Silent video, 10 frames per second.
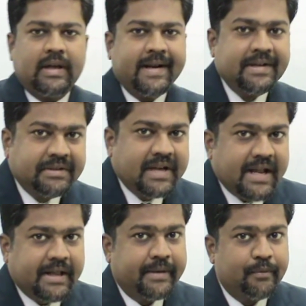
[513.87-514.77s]

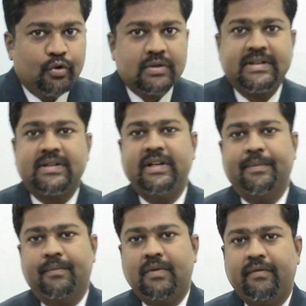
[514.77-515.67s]
Entire immune
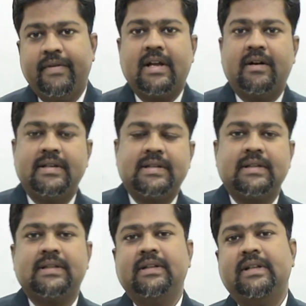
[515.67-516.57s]
system we are
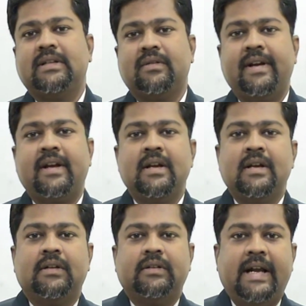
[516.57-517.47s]
discussing this way,
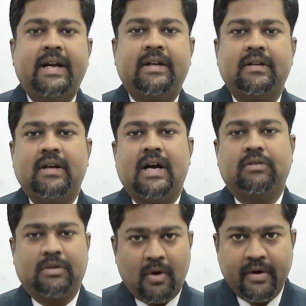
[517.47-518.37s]
that
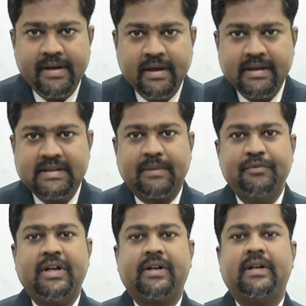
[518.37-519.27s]
our body is
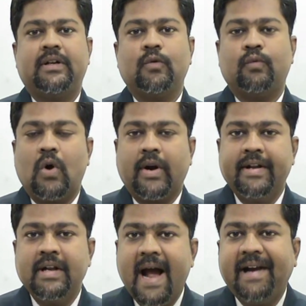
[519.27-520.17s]
subjected to
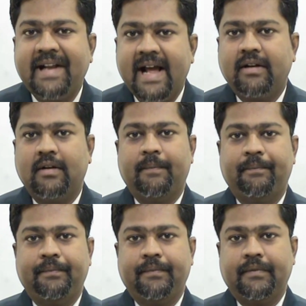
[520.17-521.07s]
foreign
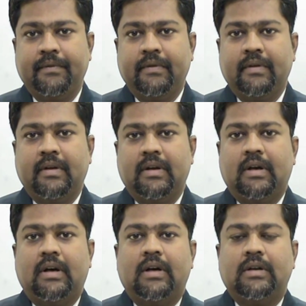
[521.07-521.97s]
attack.
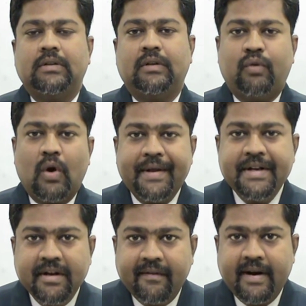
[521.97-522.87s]
The
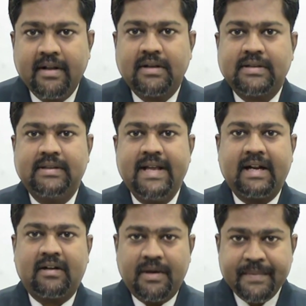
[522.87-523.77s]
foreign invaders, they
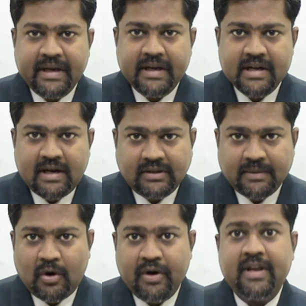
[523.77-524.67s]
are coming in
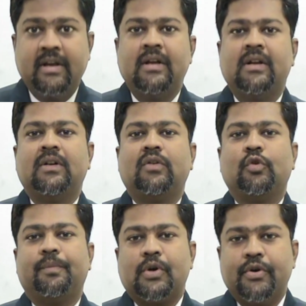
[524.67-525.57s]
our body
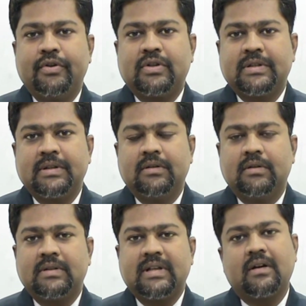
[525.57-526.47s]
to produce
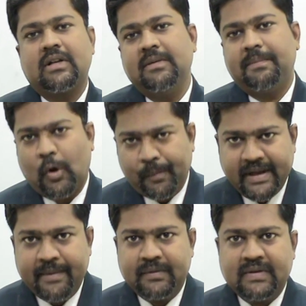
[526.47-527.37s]
certain
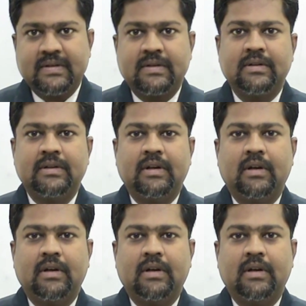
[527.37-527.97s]
problems